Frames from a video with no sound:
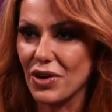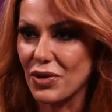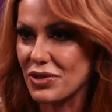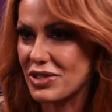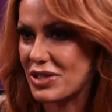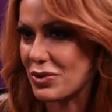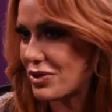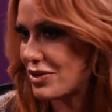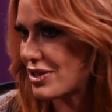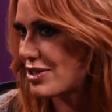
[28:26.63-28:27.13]

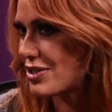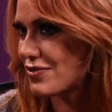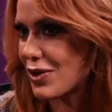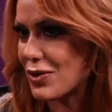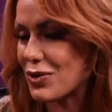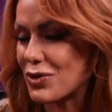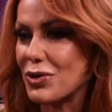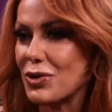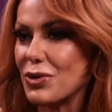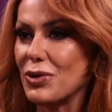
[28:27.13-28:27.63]
someone that's
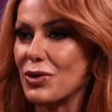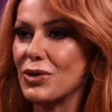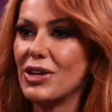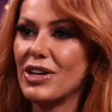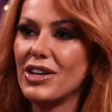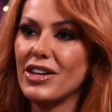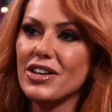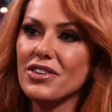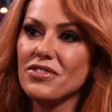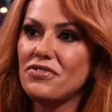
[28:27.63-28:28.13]
vocal,
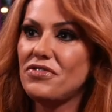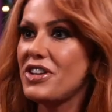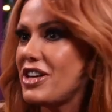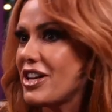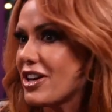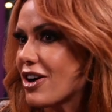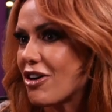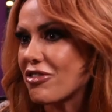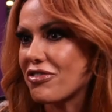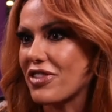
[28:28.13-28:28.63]

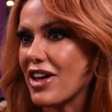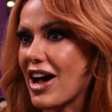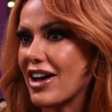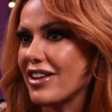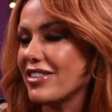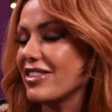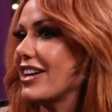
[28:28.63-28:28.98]
feeding off that.